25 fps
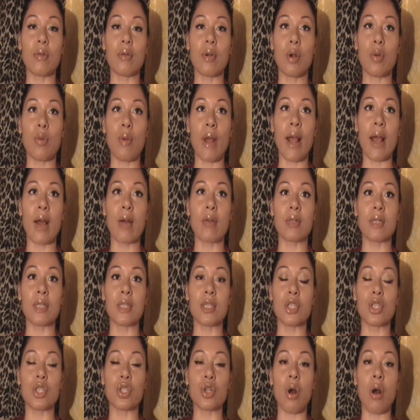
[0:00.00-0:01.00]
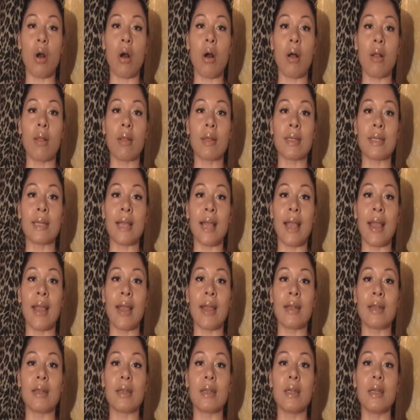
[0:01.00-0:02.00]
around and stall and
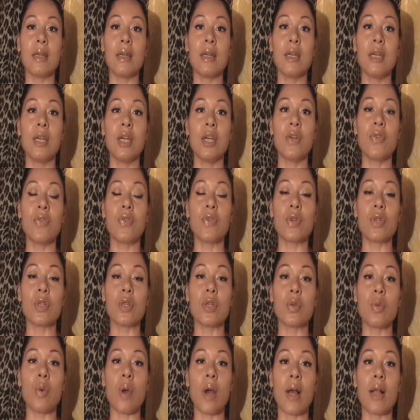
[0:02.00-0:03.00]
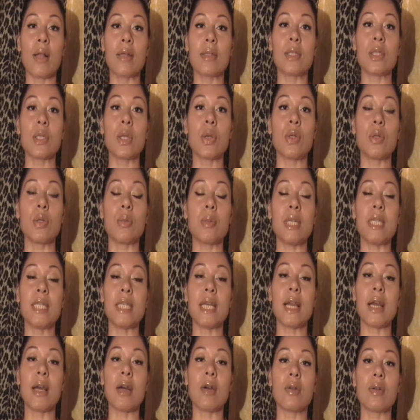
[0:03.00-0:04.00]
gain for a little while. It slowed me
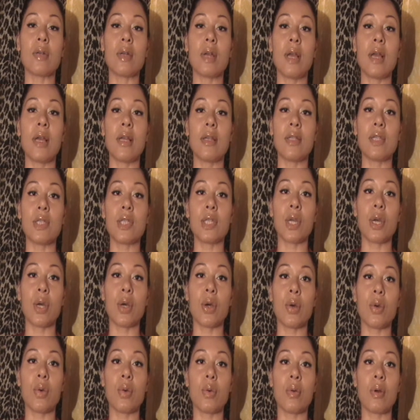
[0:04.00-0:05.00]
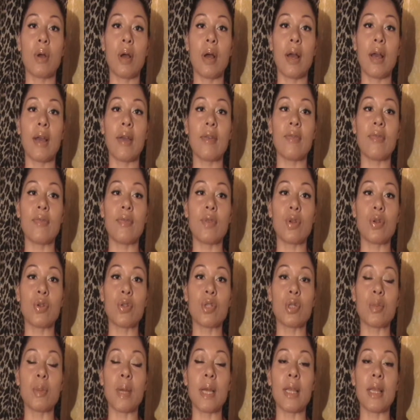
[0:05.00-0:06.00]
down, and so I've
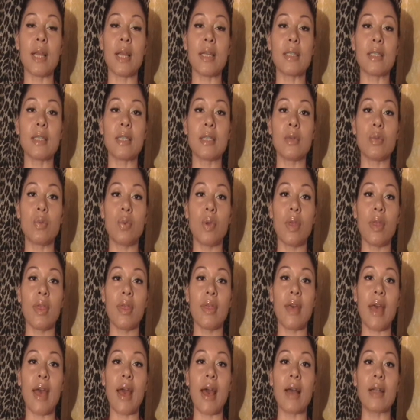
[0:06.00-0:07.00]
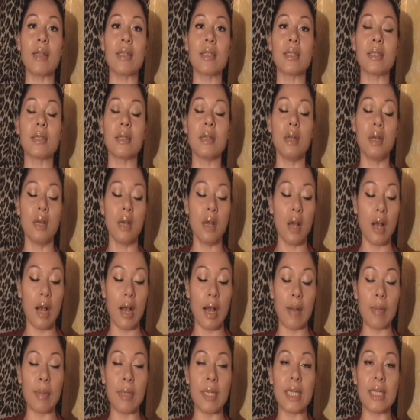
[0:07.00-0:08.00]
learned my lesson with that.
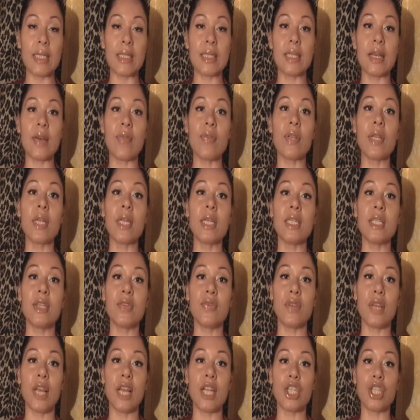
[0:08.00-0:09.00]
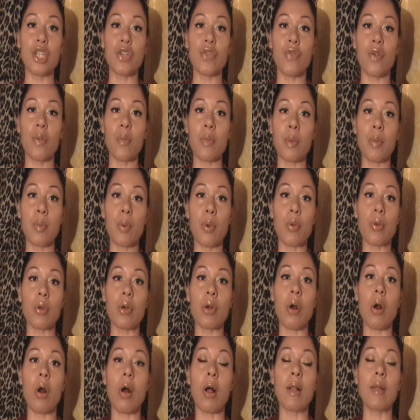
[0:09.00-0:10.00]
It is definitely a deviation from the
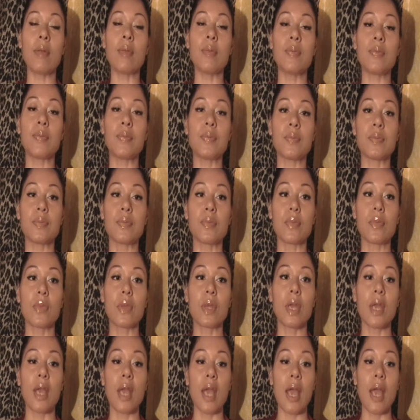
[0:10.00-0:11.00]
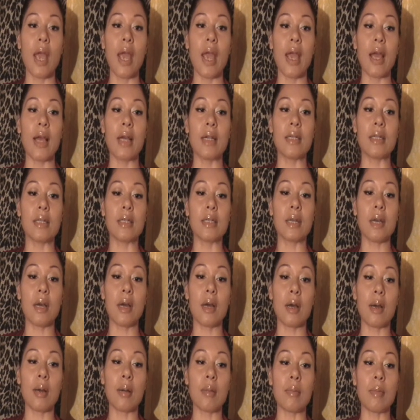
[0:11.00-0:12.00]
protocol, and
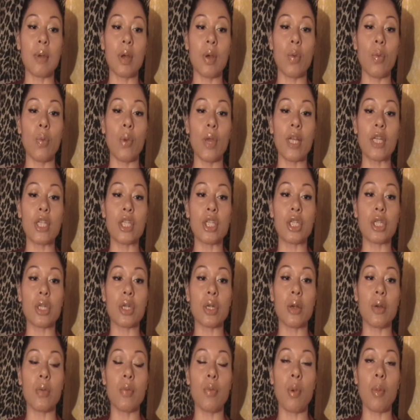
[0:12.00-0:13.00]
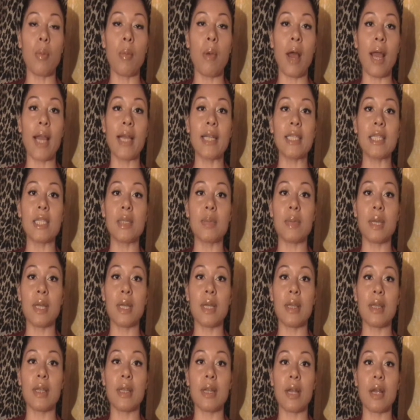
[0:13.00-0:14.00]
which reminds
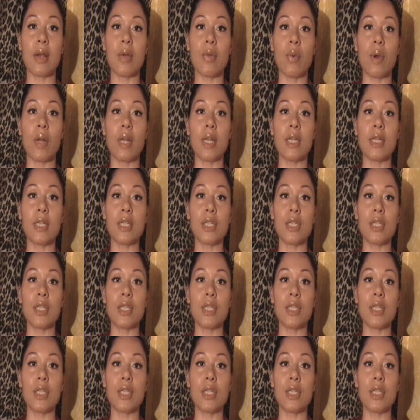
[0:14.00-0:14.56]
me that I wanted